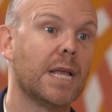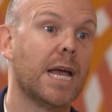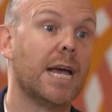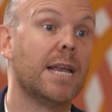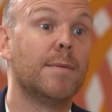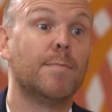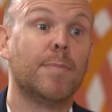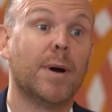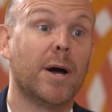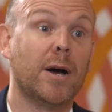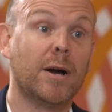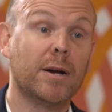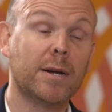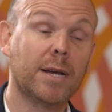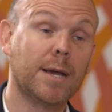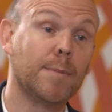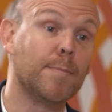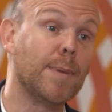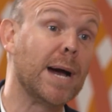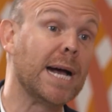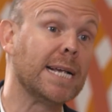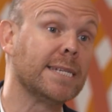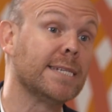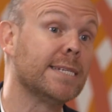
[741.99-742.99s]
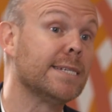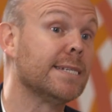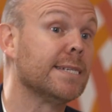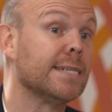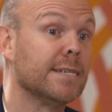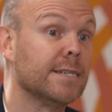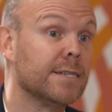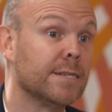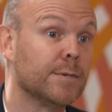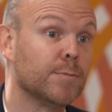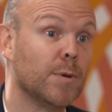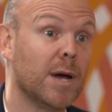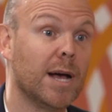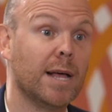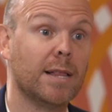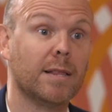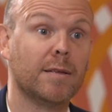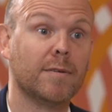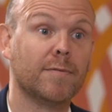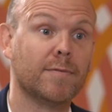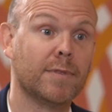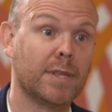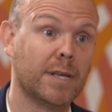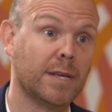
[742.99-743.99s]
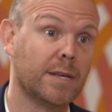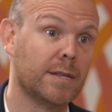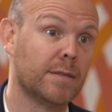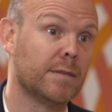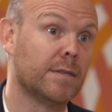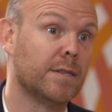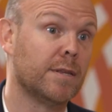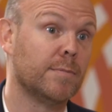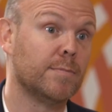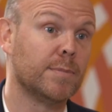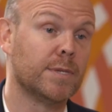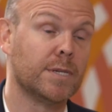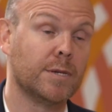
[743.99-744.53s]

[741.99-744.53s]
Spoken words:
And in part capacity as well of them